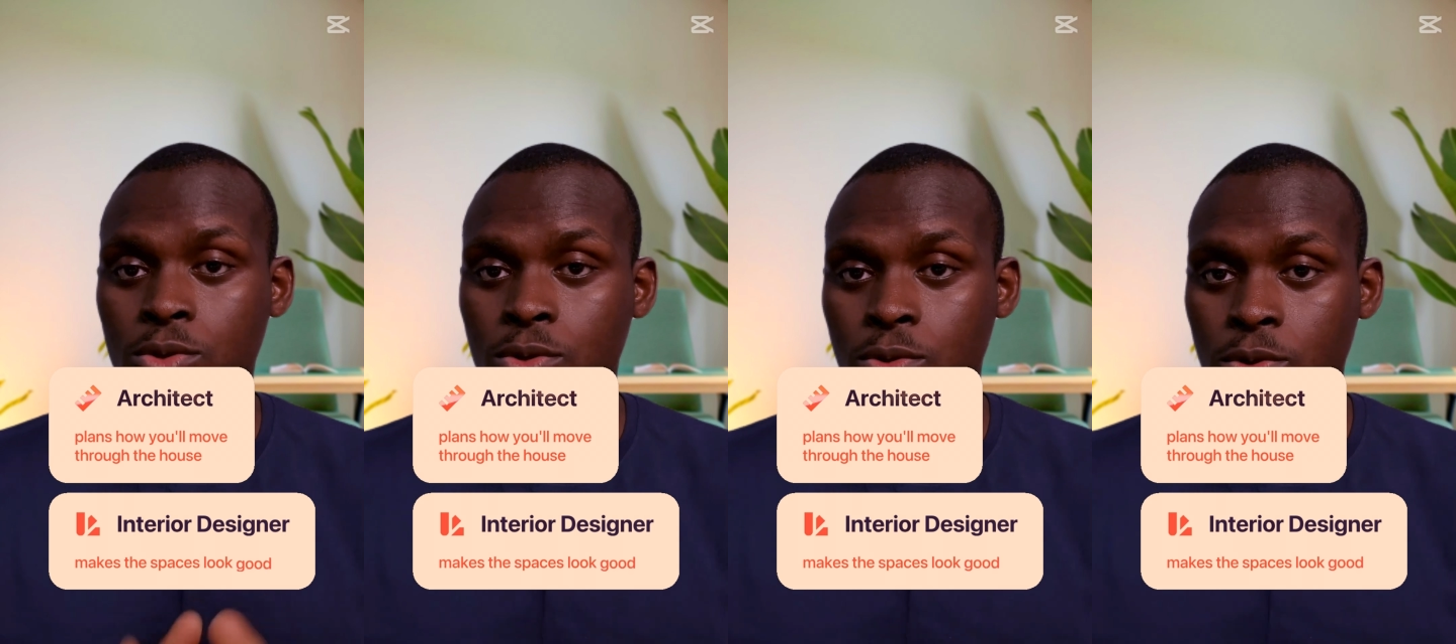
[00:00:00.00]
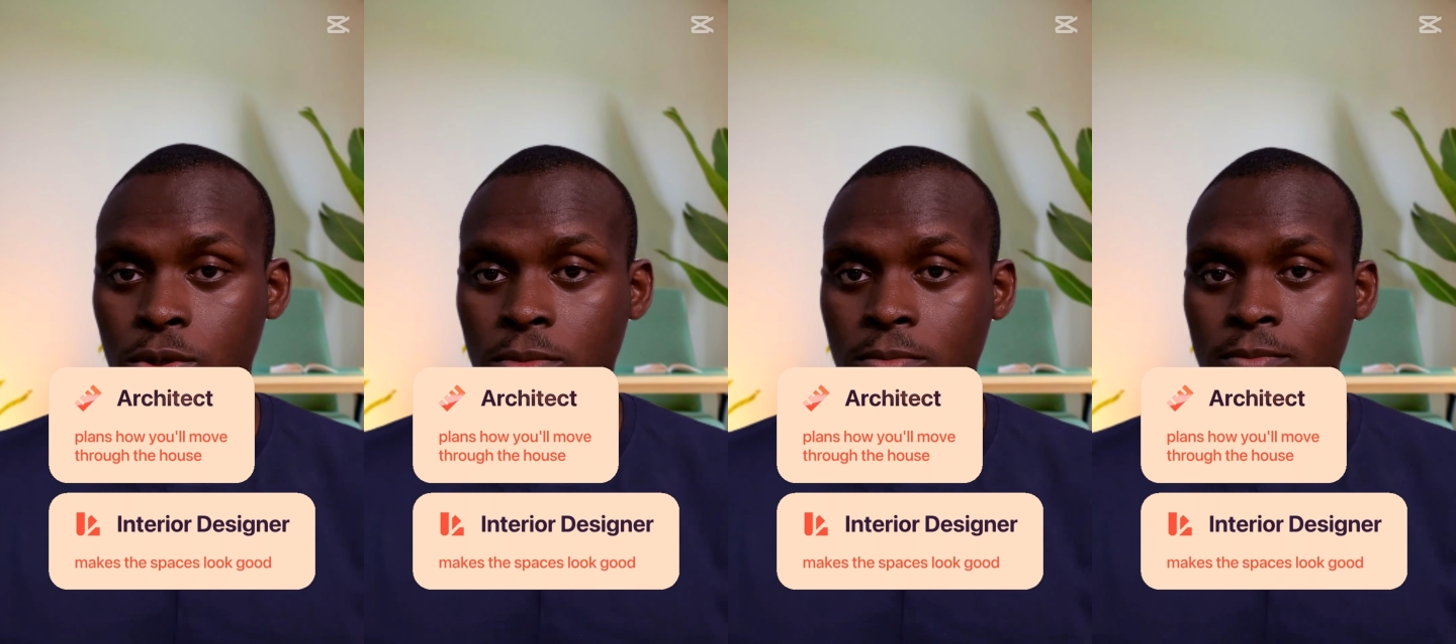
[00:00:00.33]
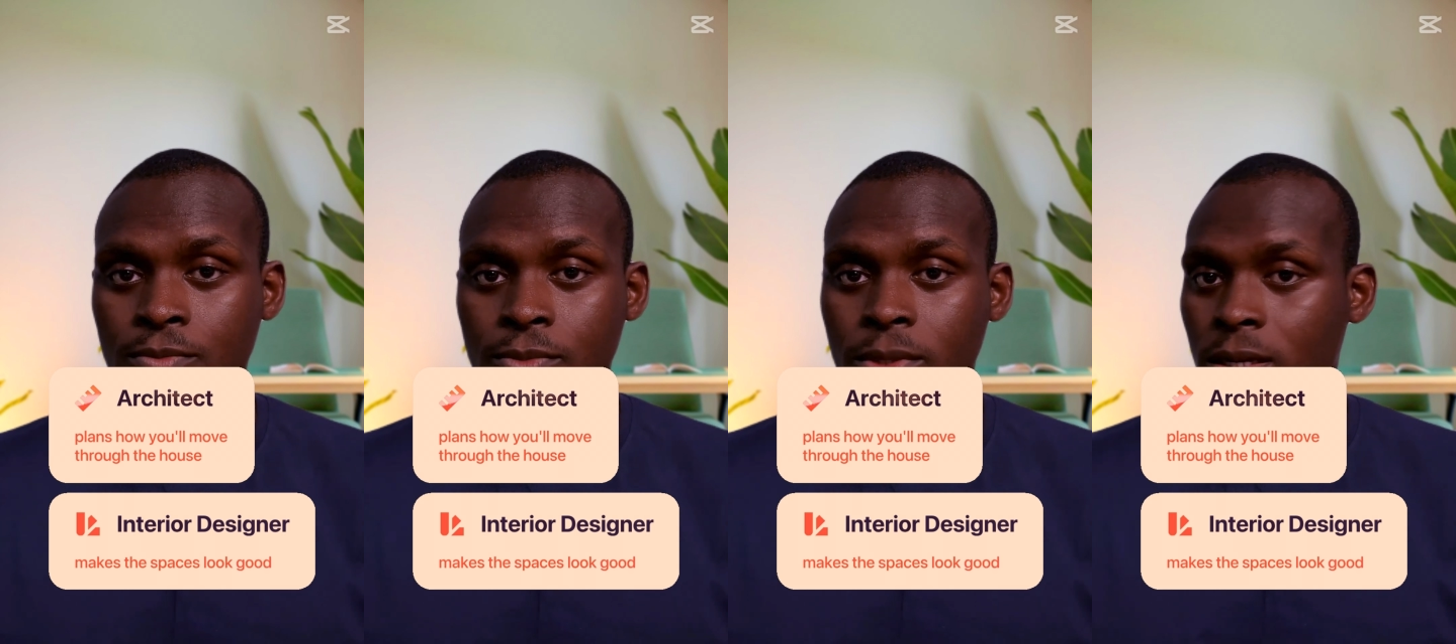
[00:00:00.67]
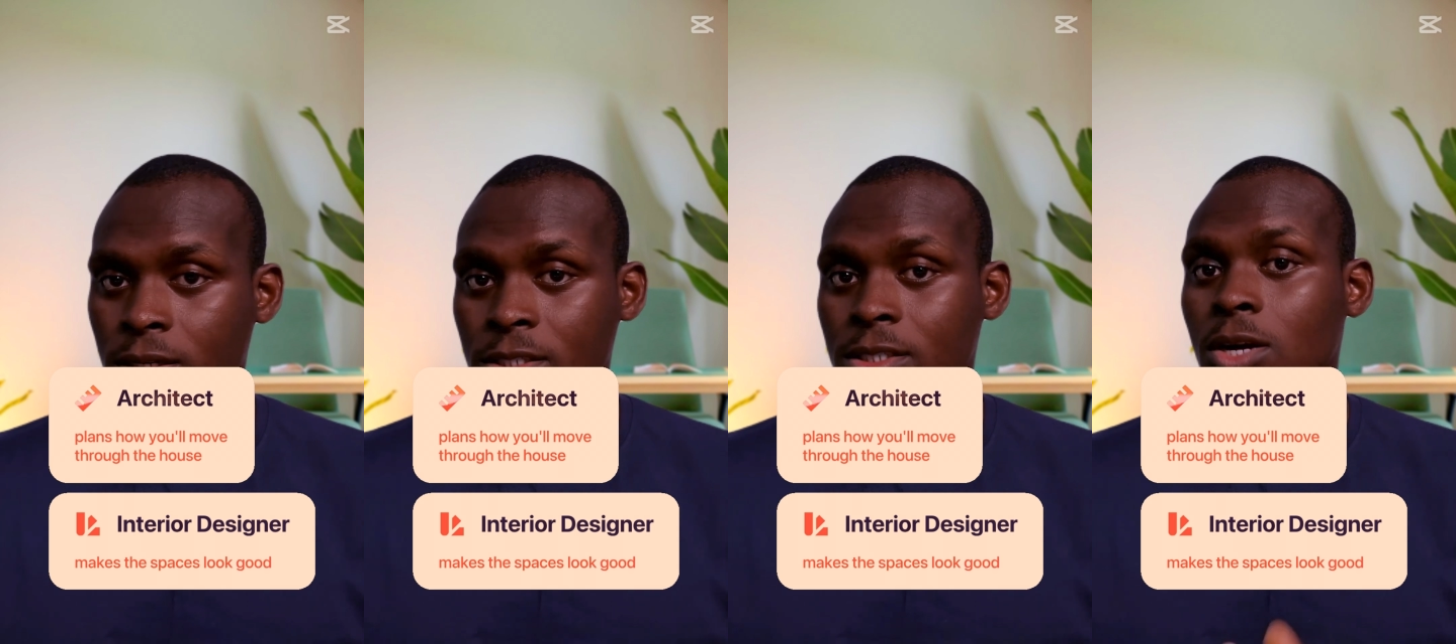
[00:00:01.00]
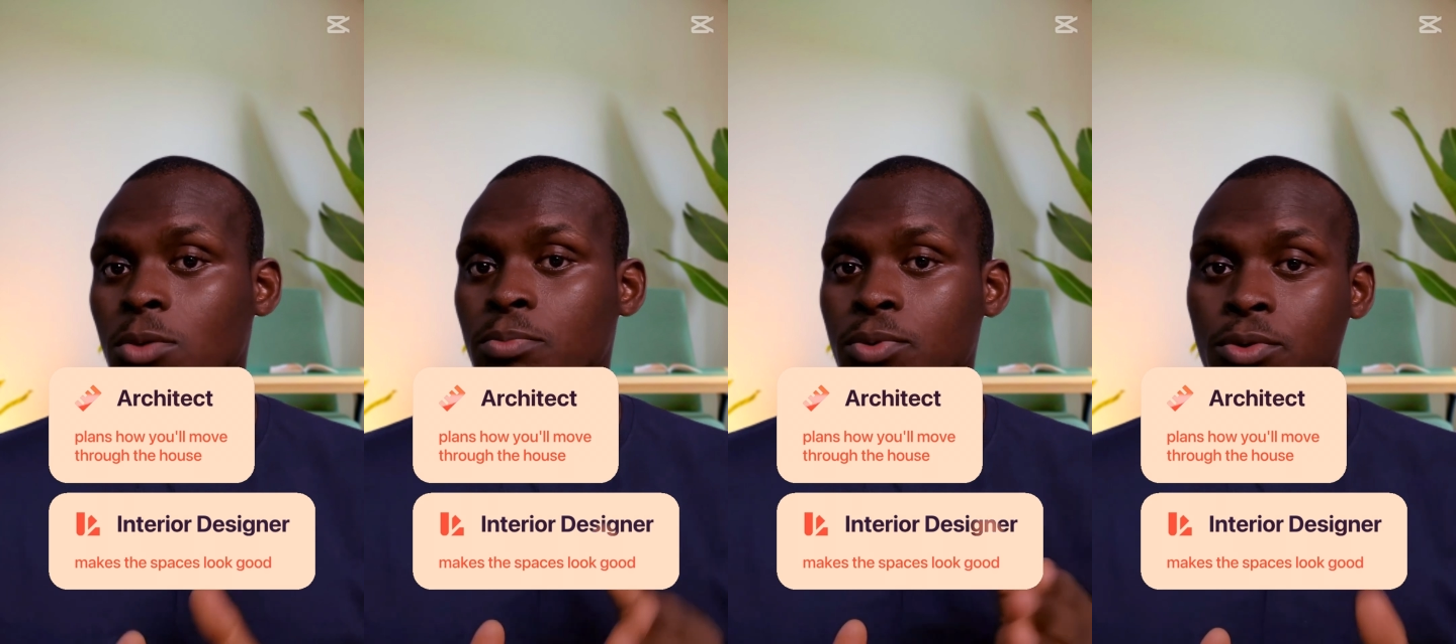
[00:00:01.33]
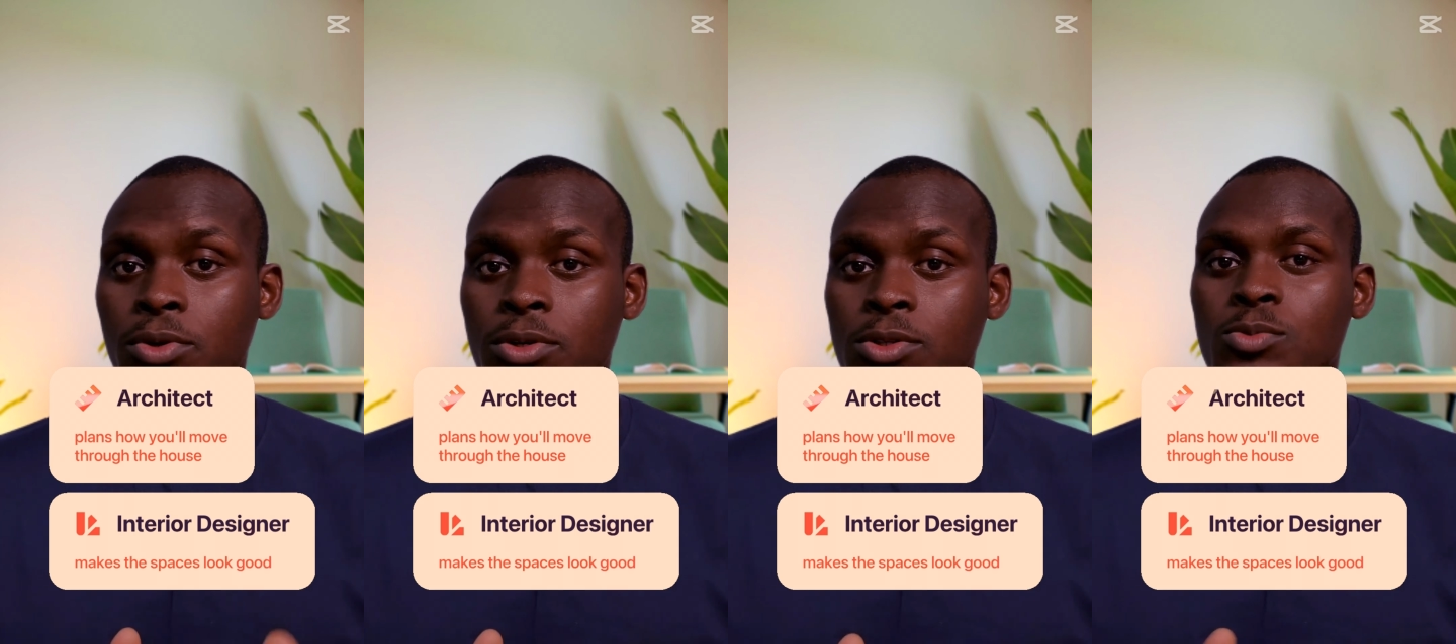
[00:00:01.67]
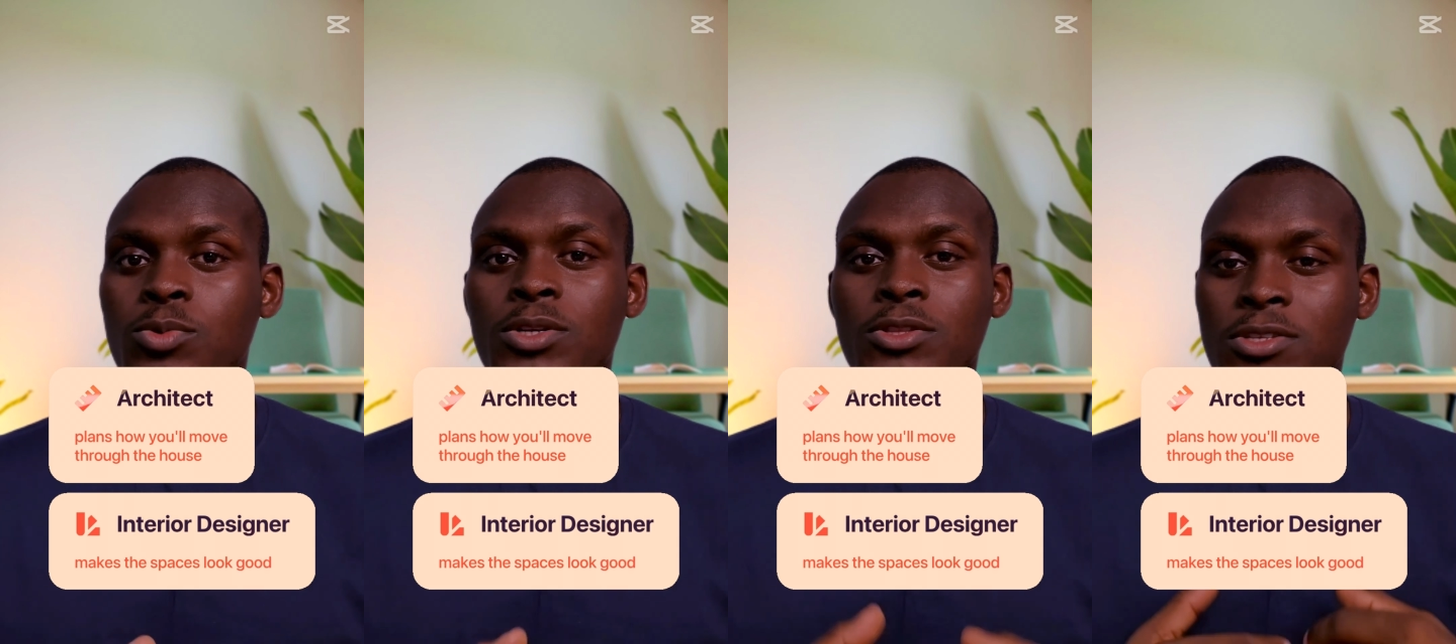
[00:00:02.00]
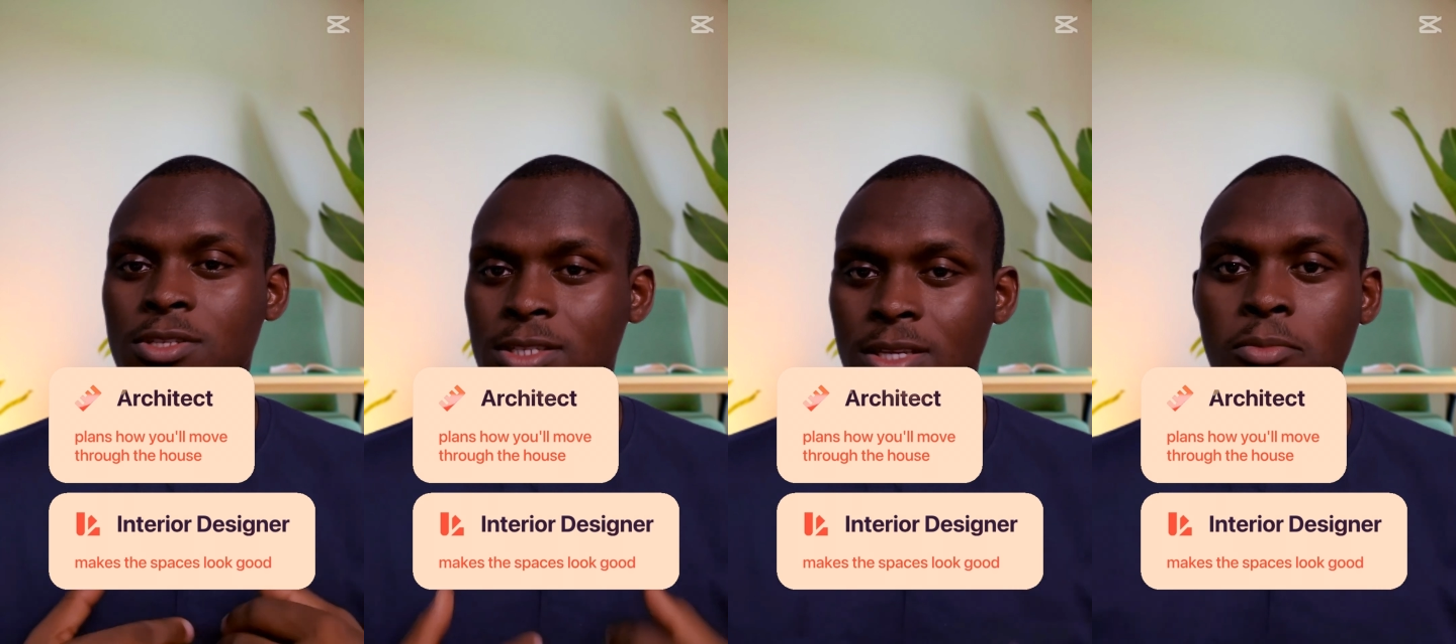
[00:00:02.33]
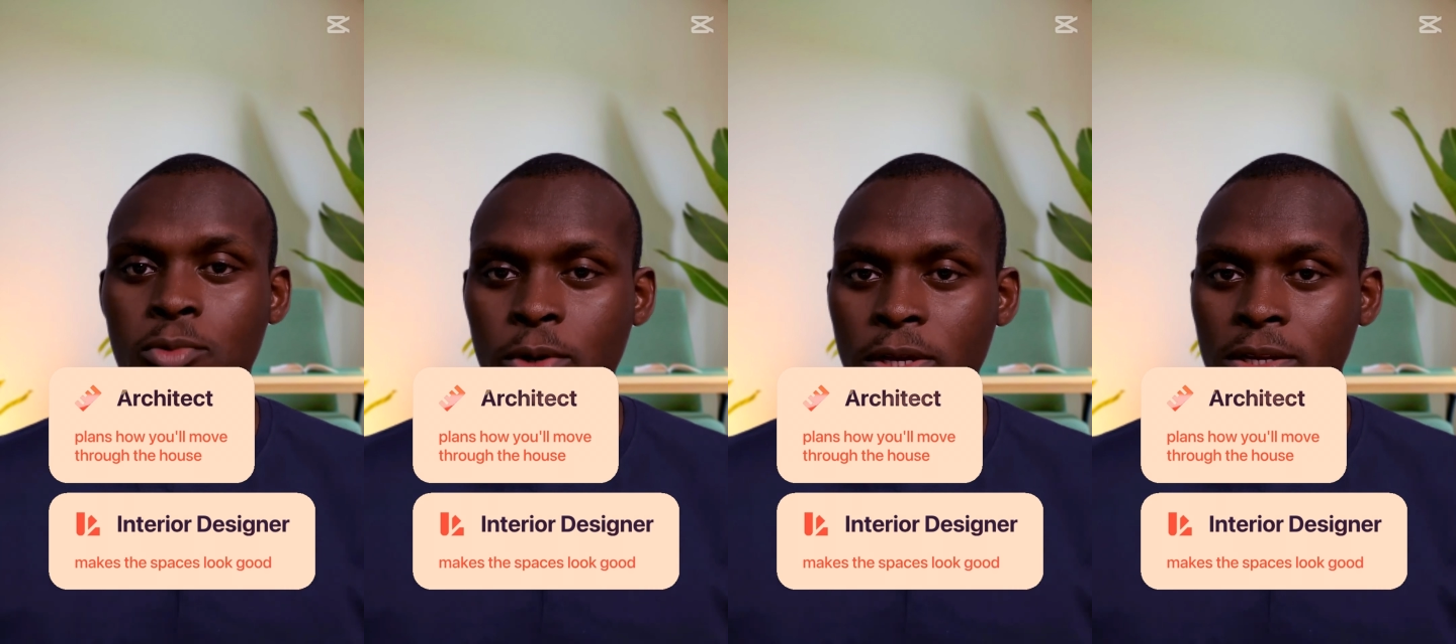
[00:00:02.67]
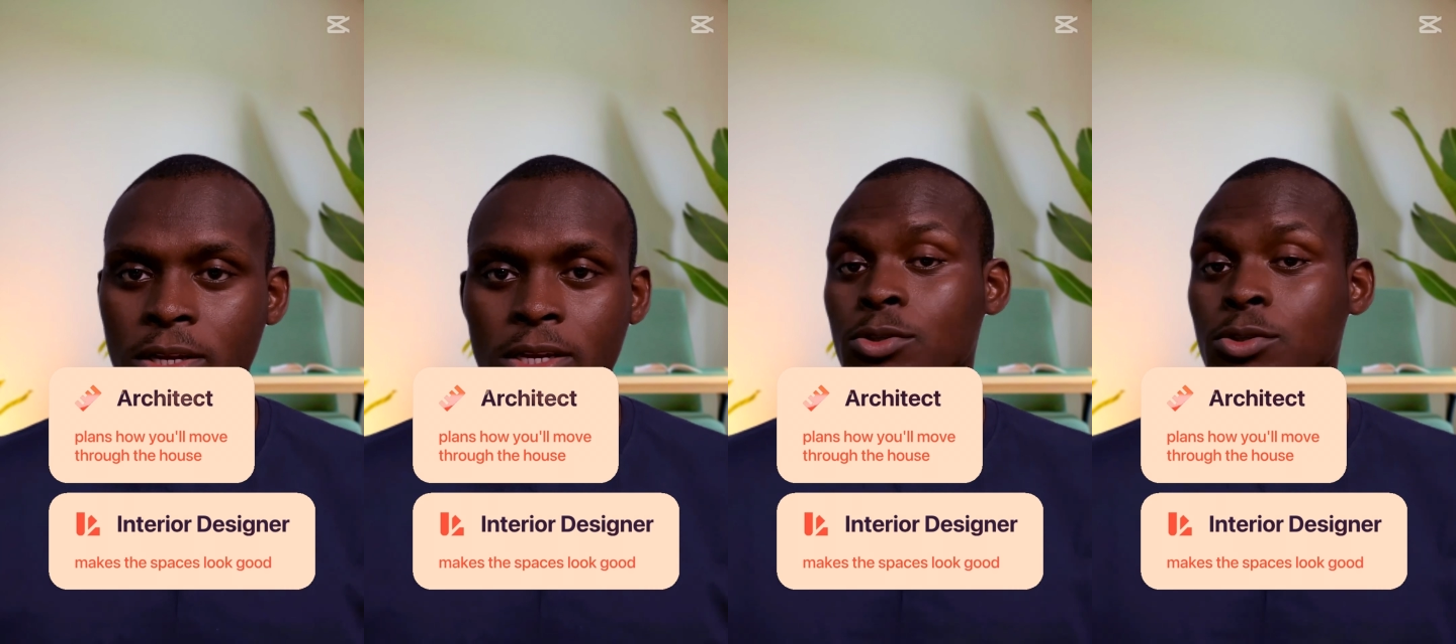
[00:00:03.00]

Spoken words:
look good. Digital products work the same way.